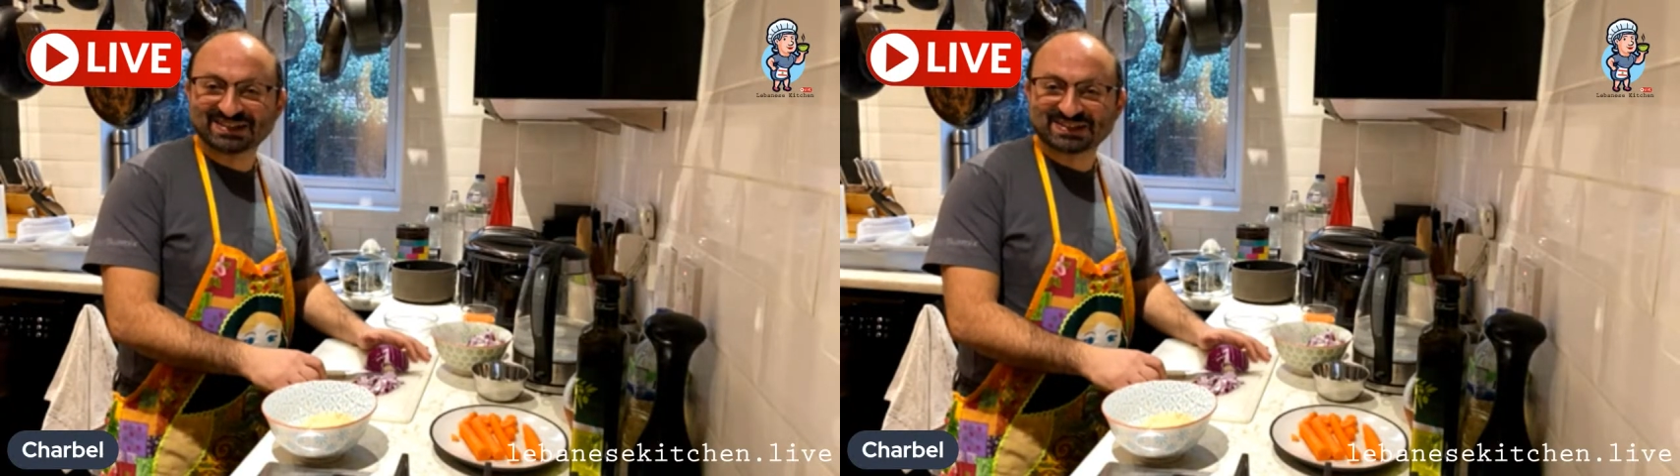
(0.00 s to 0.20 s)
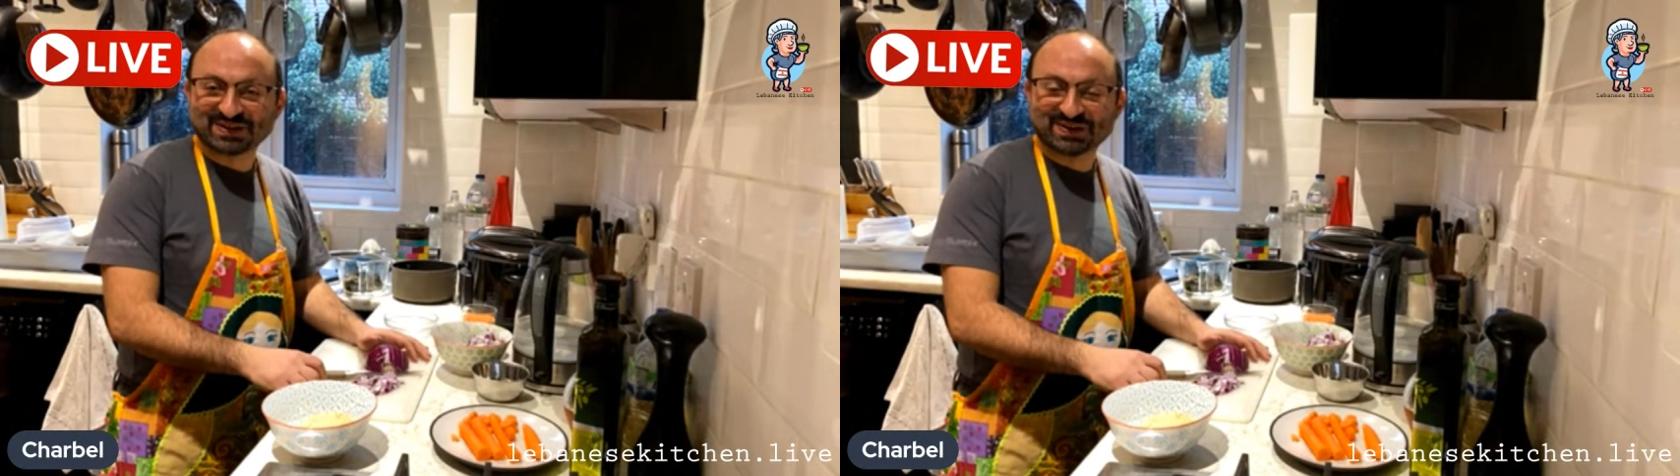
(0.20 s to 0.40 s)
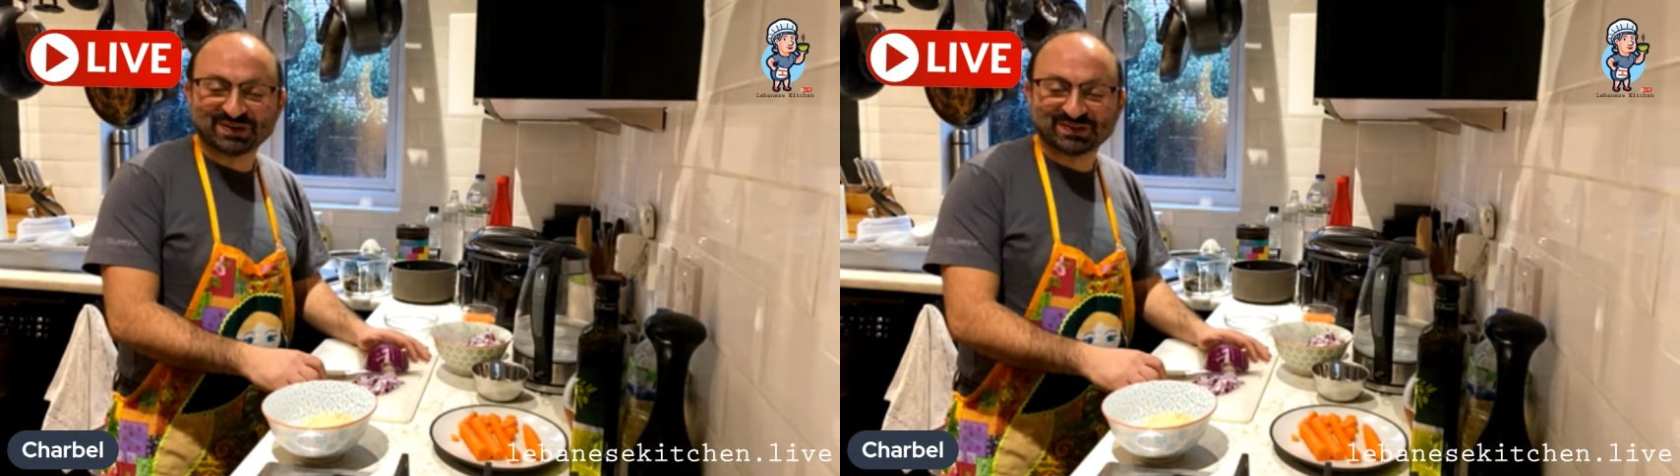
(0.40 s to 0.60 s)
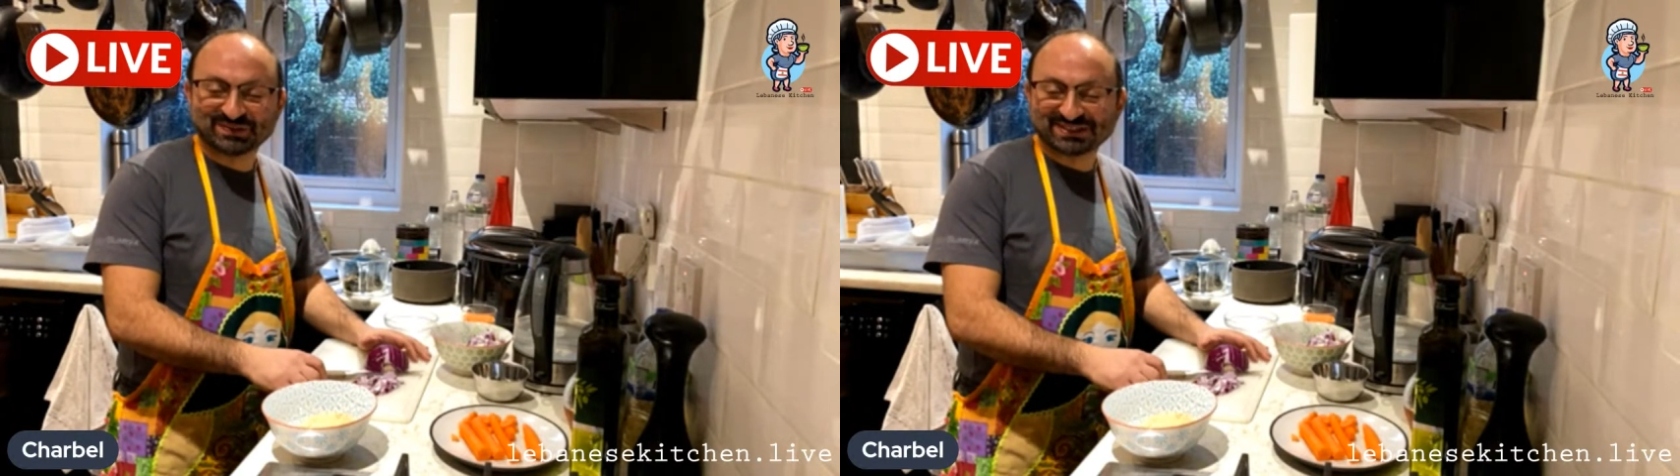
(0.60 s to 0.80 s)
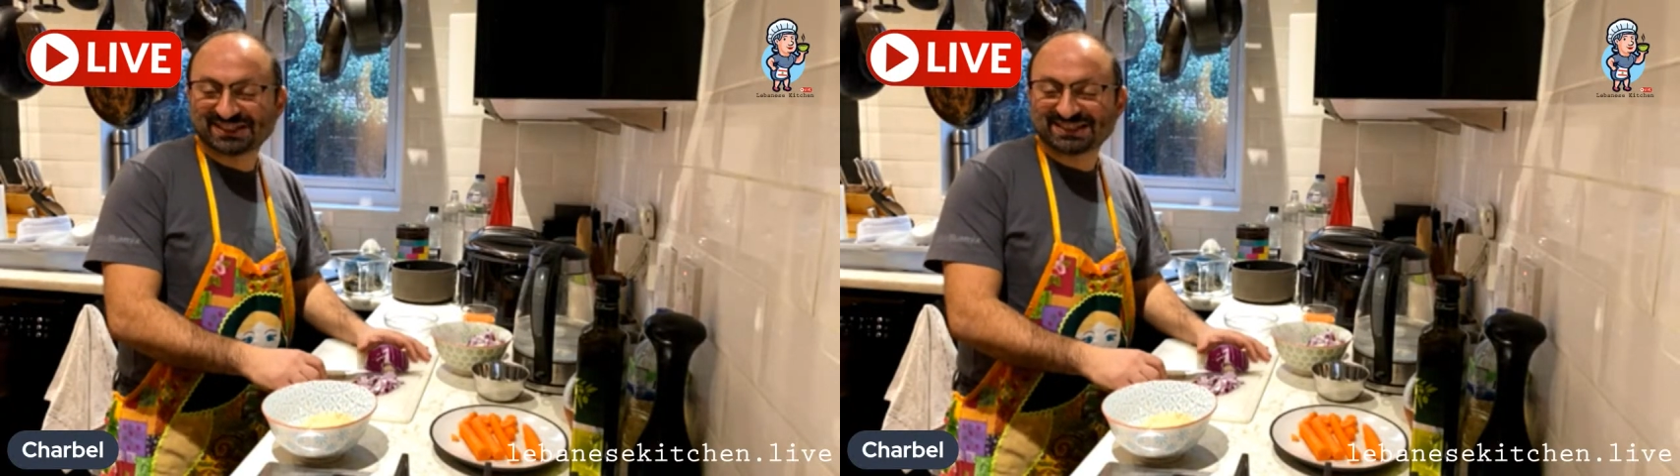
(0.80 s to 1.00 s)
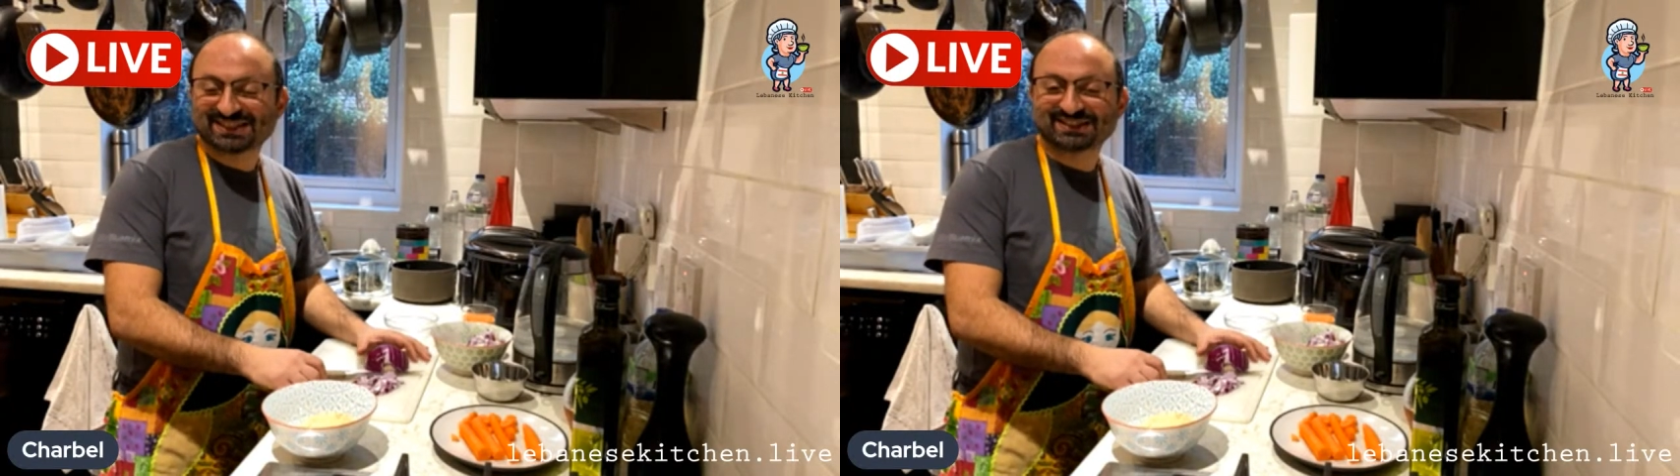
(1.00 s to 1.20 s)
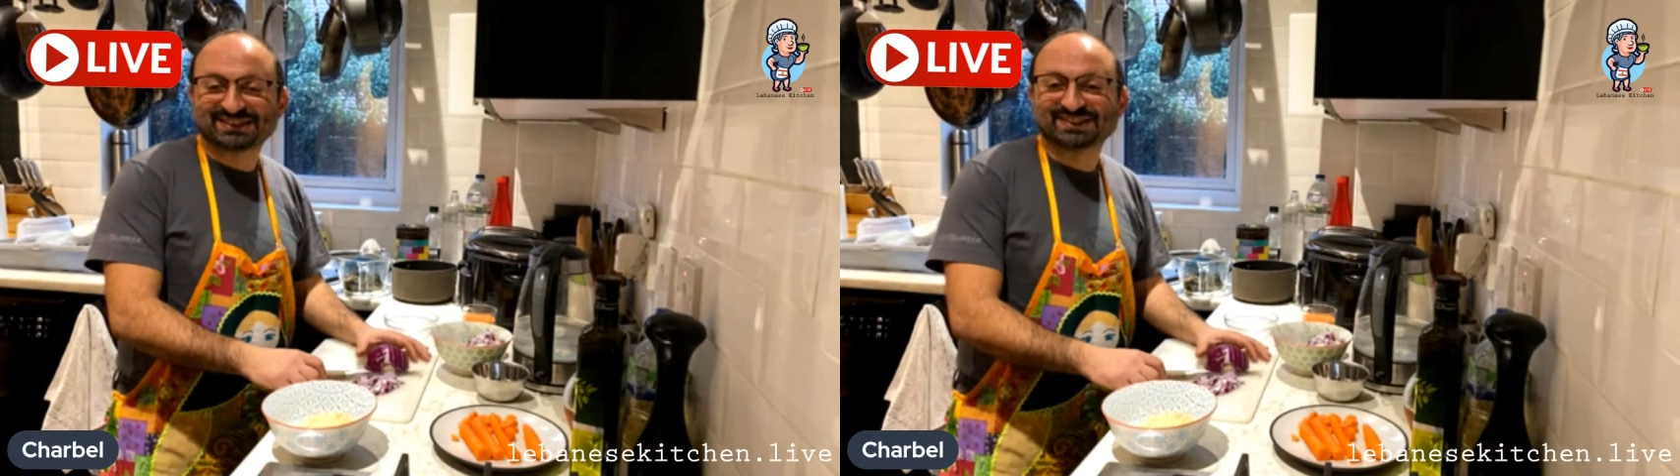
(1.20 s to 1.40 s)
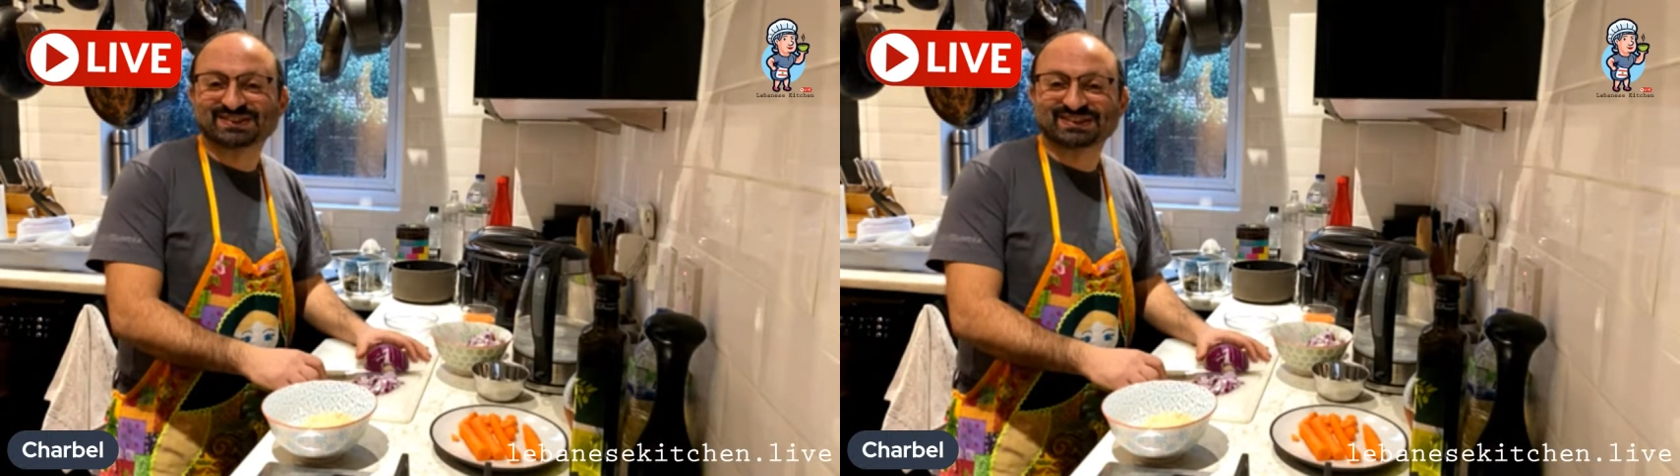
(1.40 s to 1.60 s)
So we're just
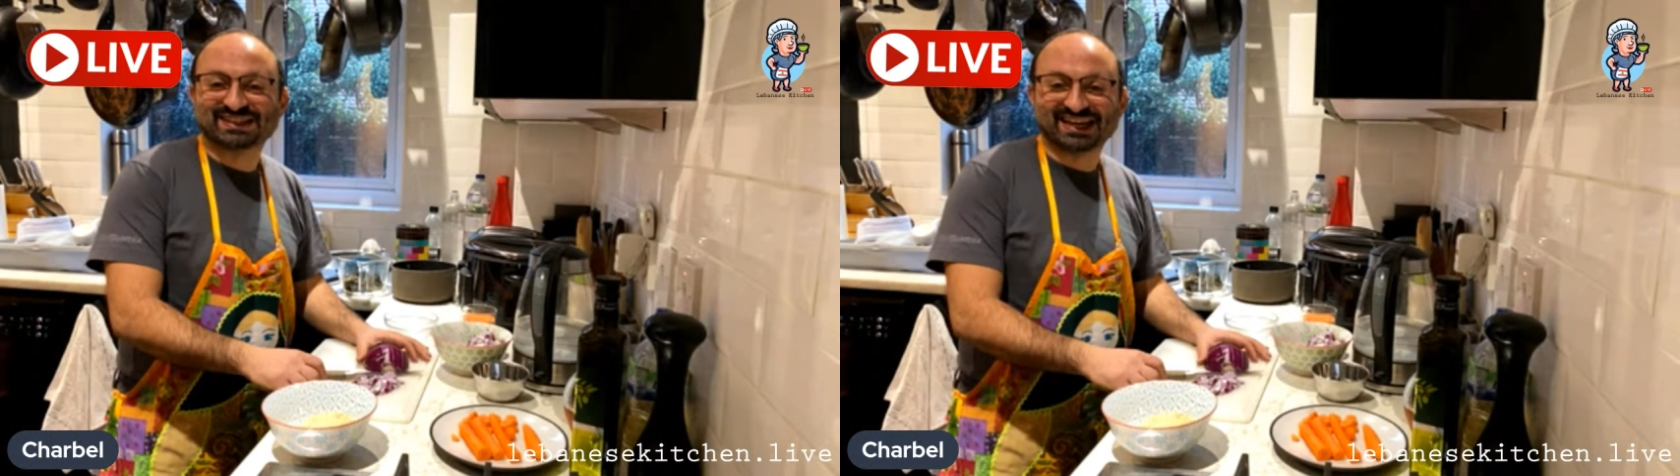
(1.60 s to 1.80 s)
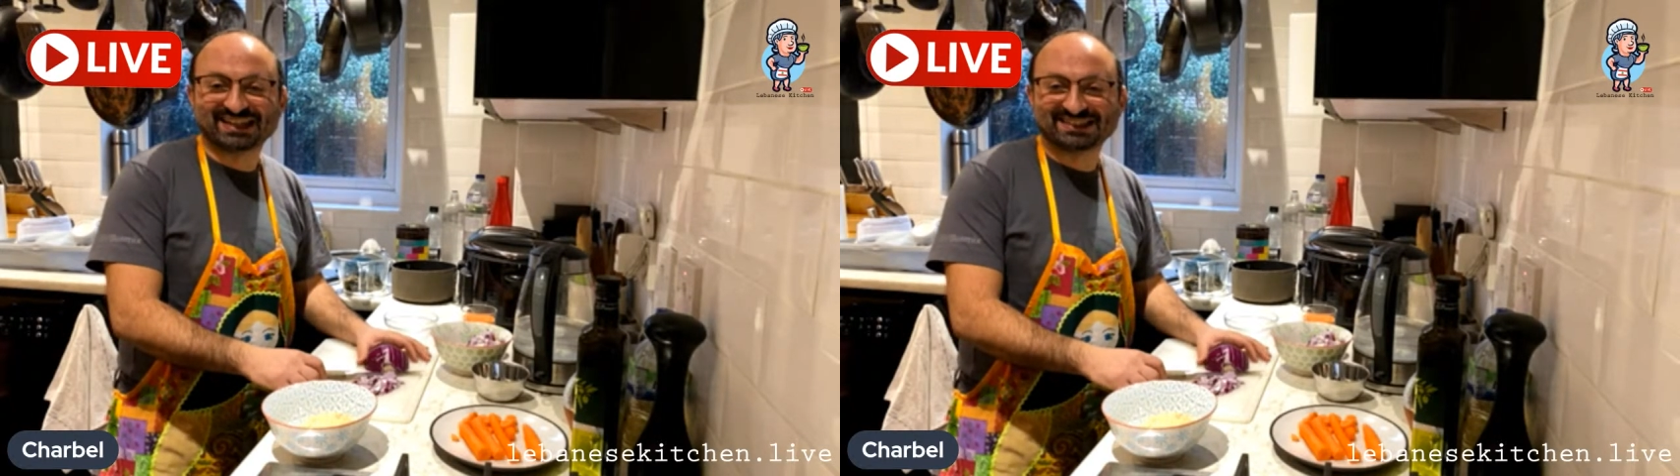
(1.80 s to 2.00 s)
starting today.